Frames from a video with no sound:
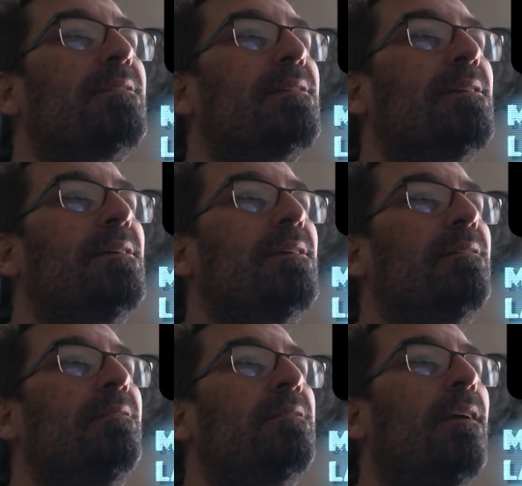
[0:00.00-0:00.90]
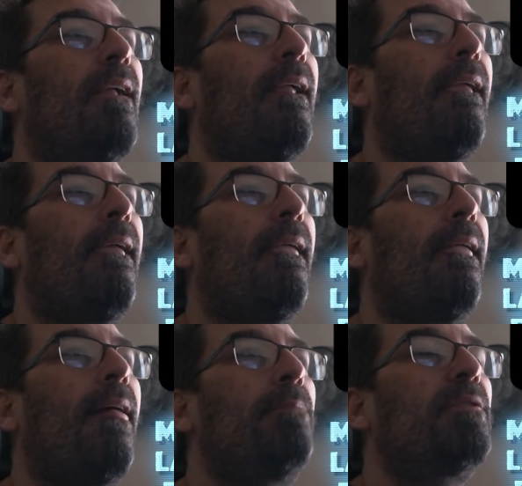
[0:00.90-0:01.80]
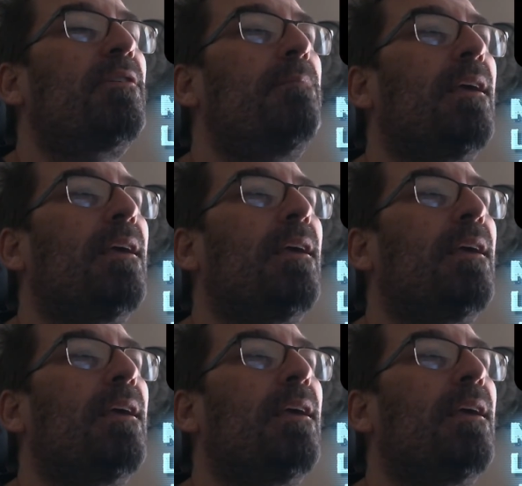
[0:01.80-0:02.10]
it is. I'm just going to